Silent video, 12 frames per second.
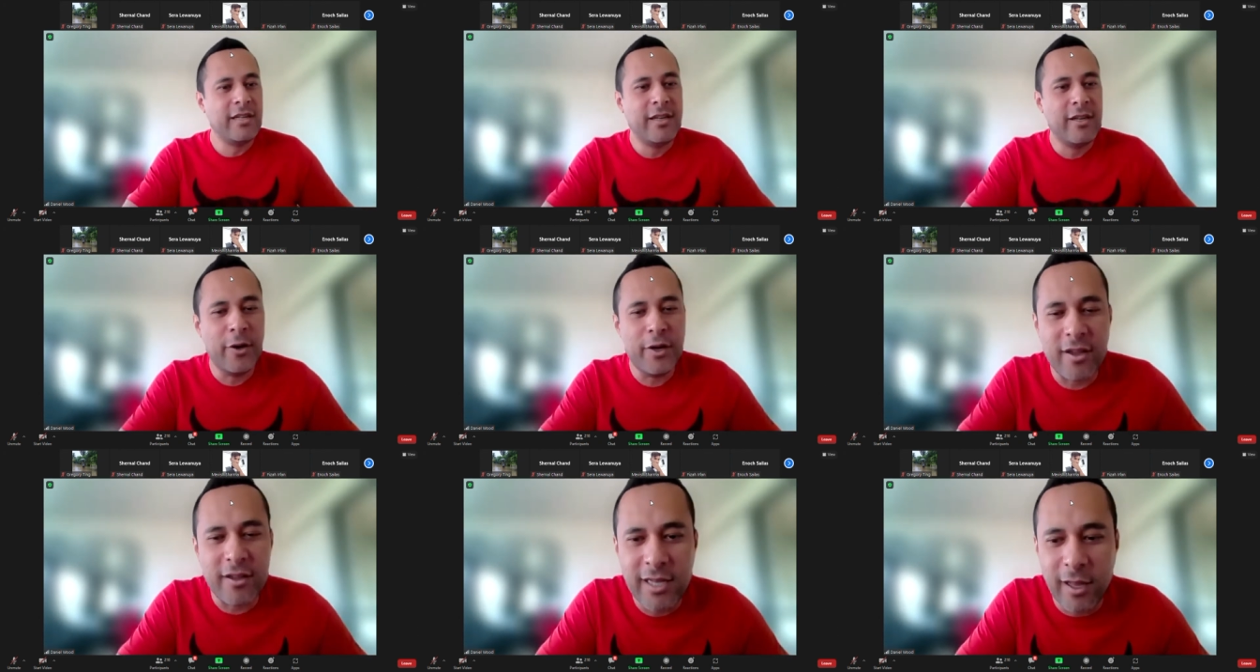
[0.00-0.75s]
or you
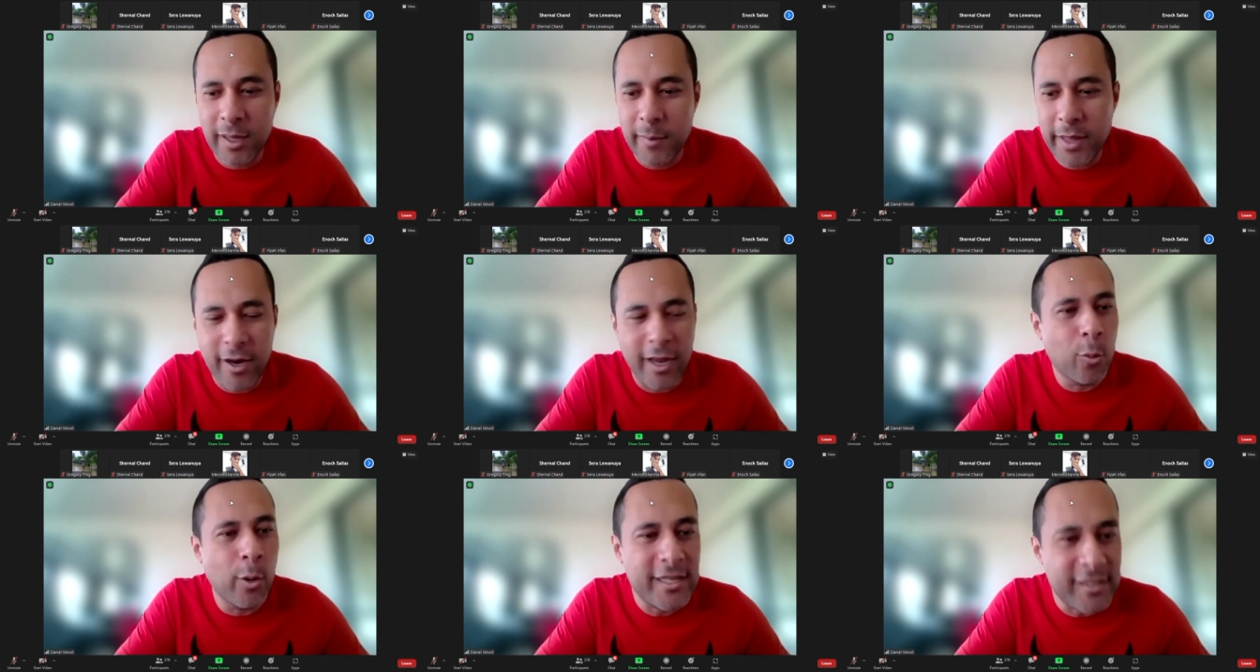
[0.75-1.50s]
could tell them that I
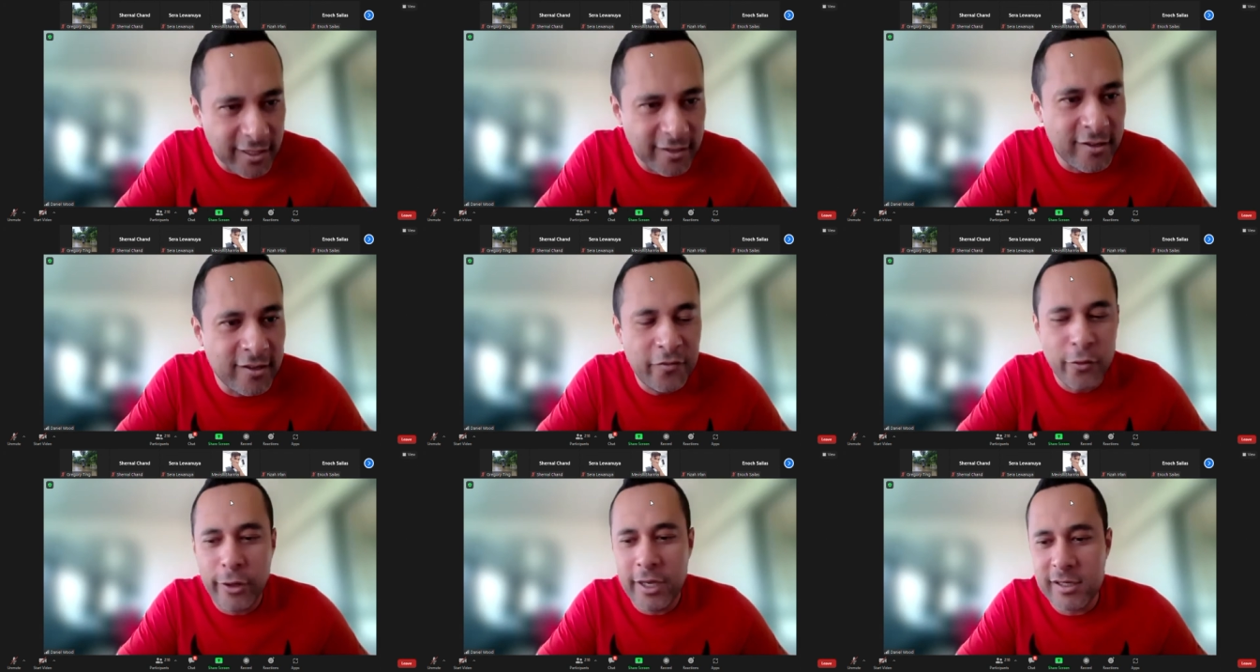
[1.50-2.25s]
wasted
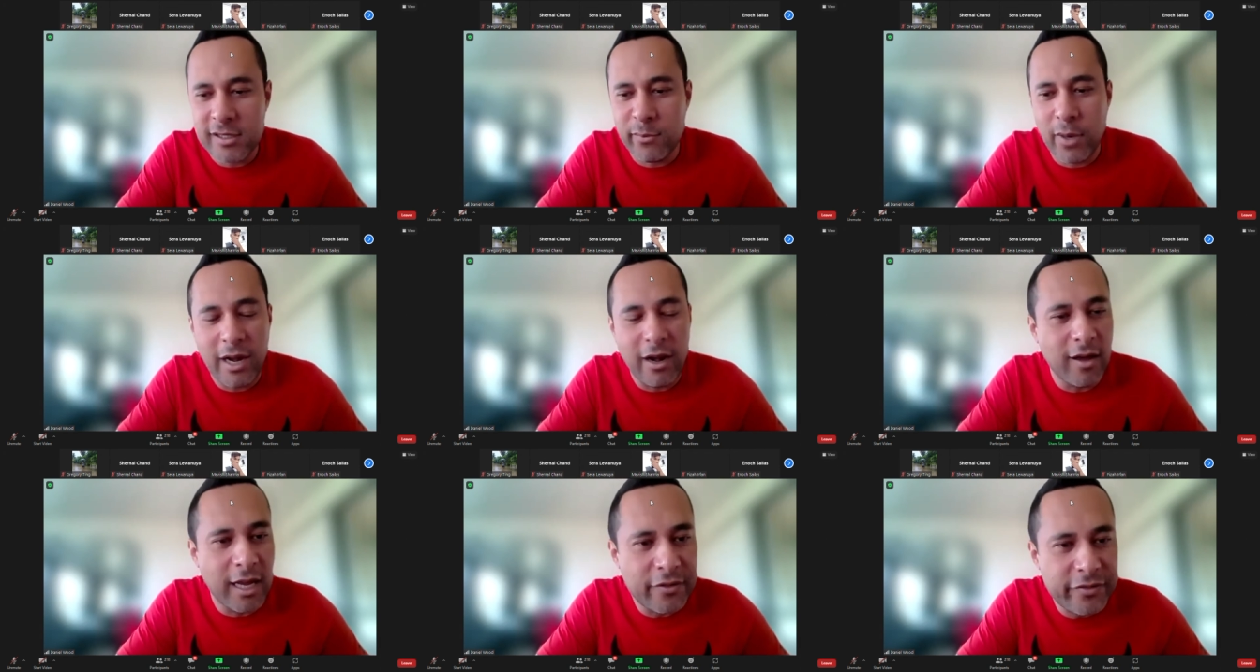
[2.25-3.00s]
4 years of my
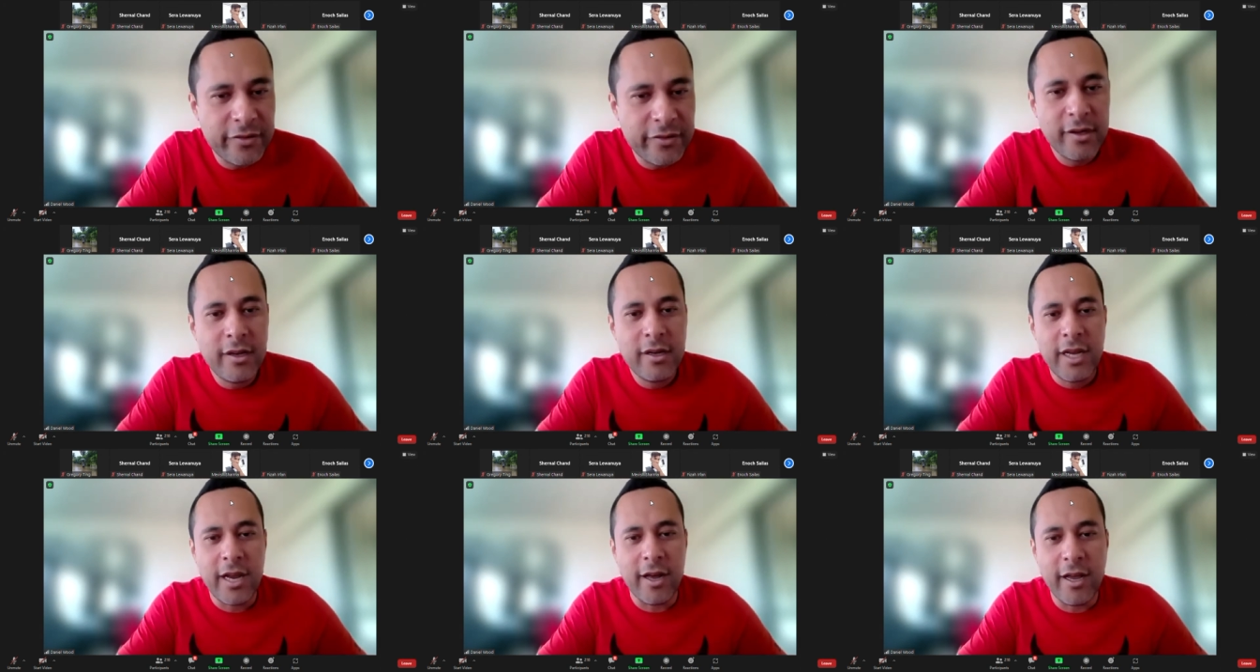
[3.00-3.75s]
life
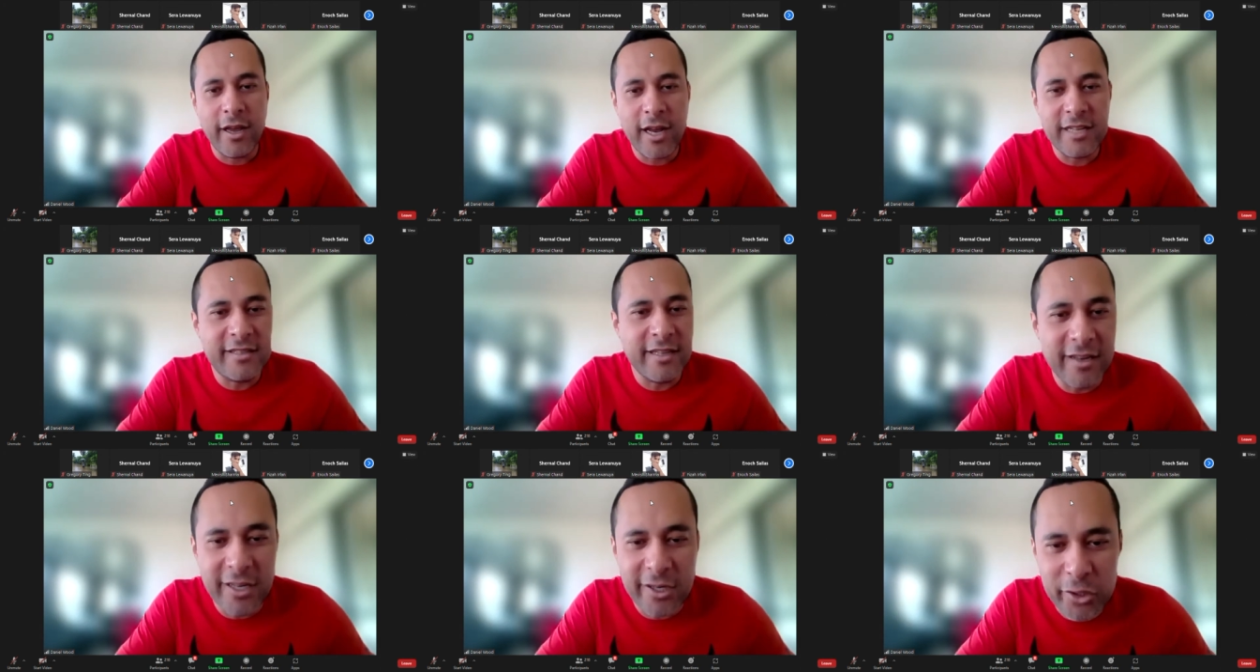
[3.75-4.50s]
and I
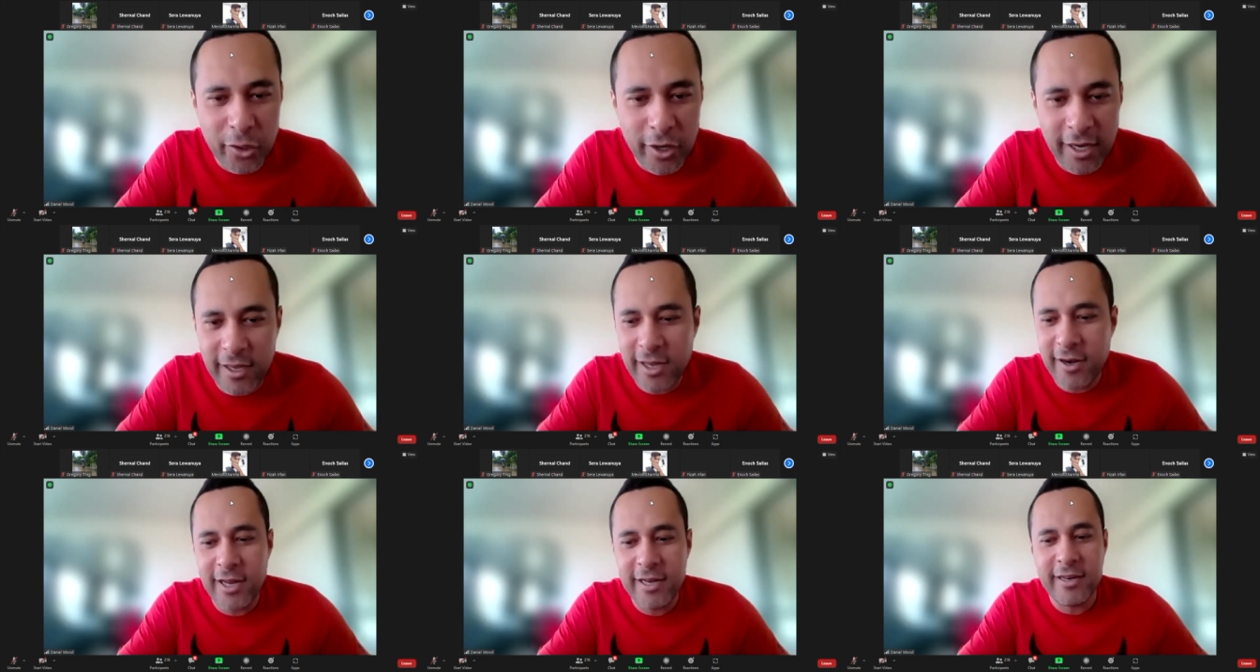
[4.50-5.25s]
didn't enjoy it and
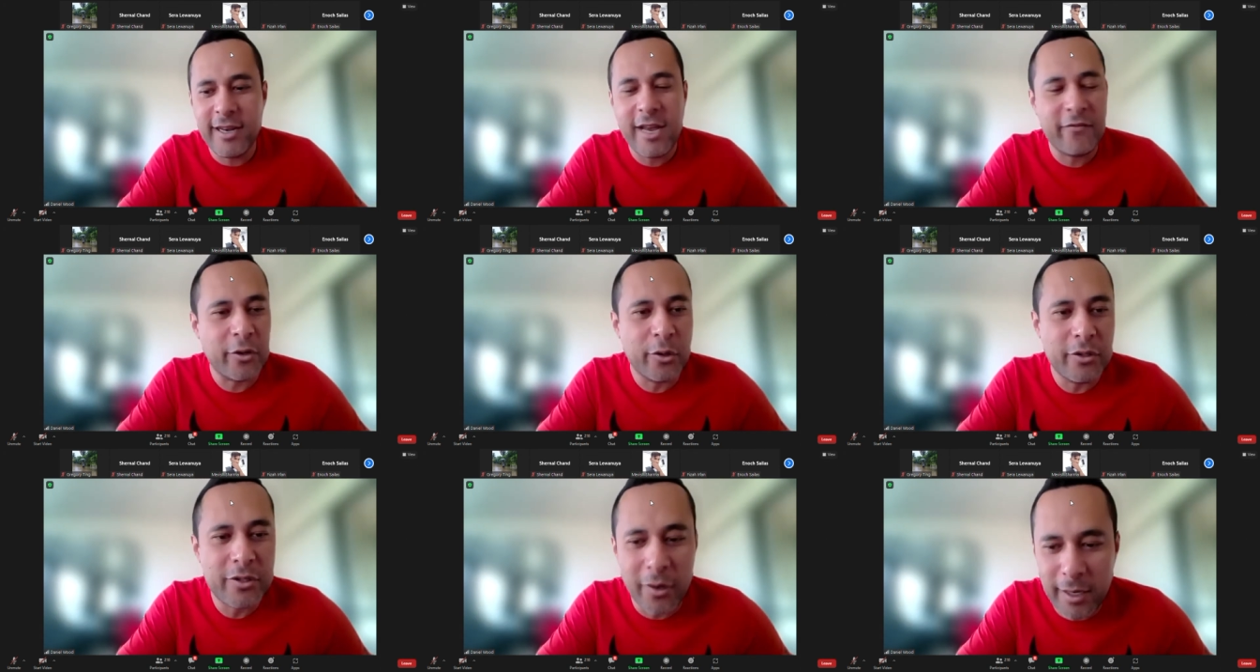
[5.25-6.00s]
I didn't have a
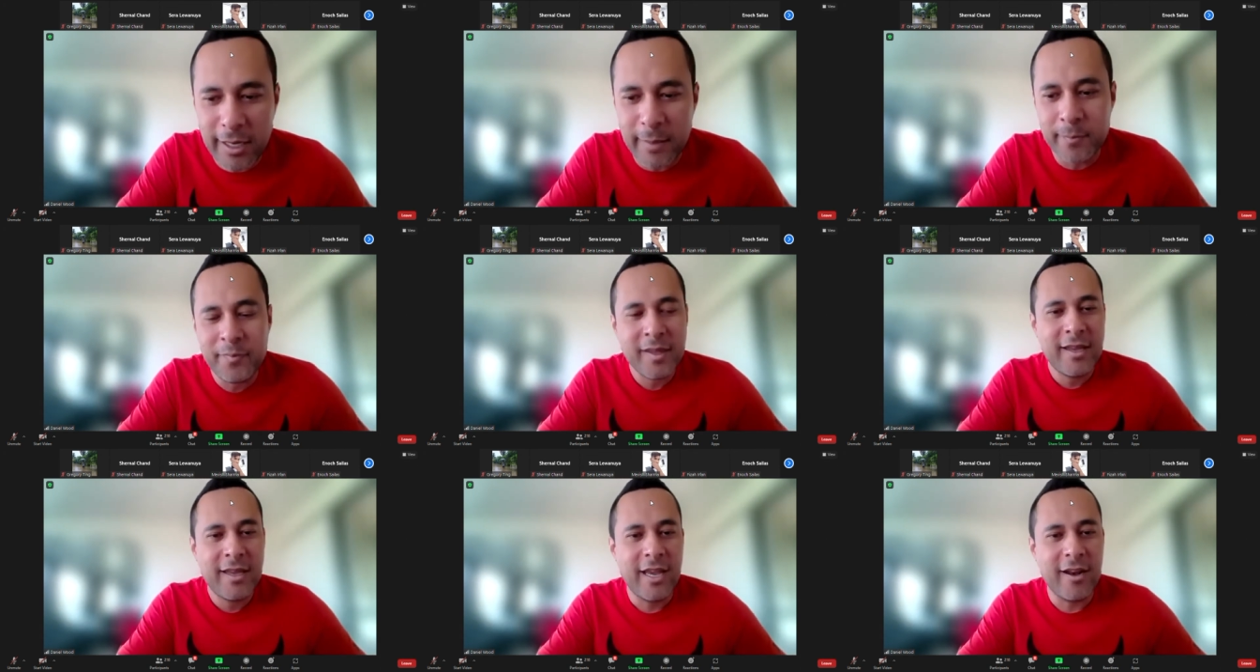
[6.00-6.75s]
good time
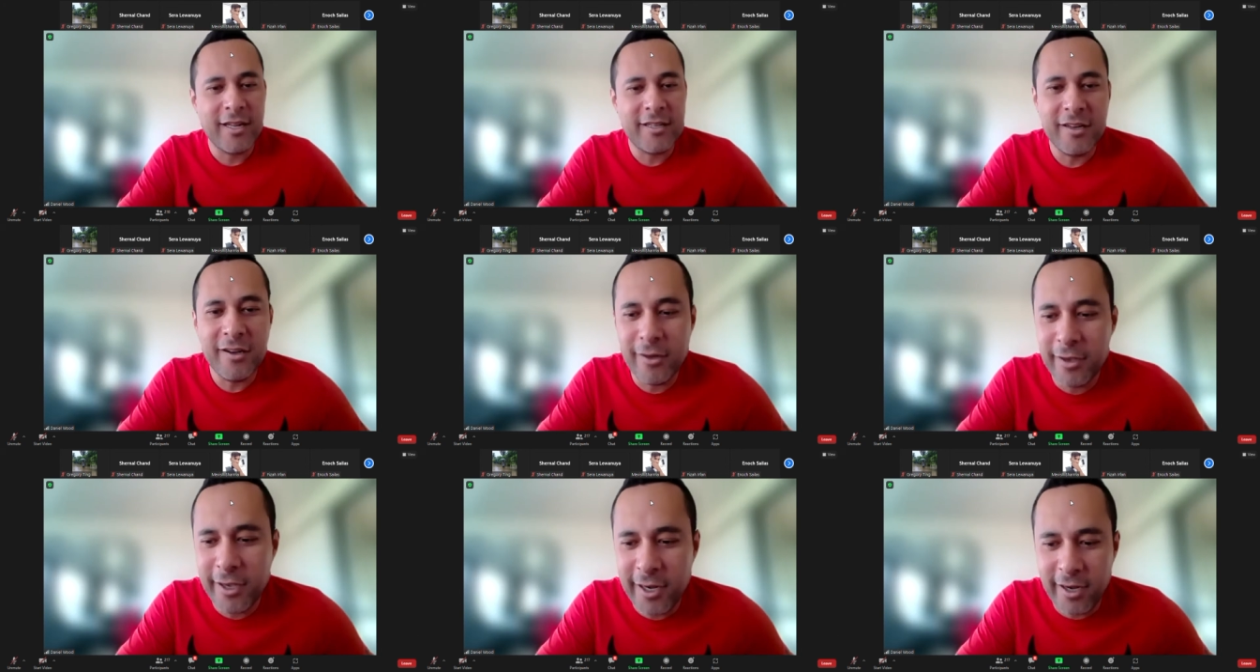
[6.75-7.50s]
and I didn't
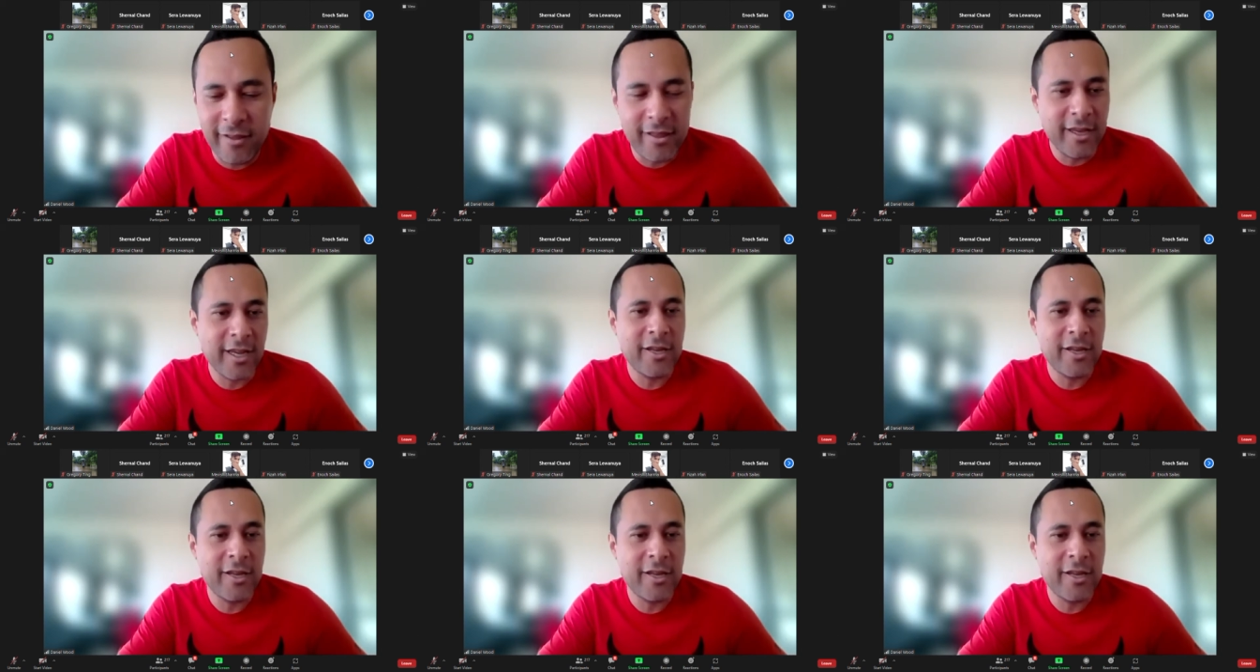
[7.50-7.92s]
learn anything.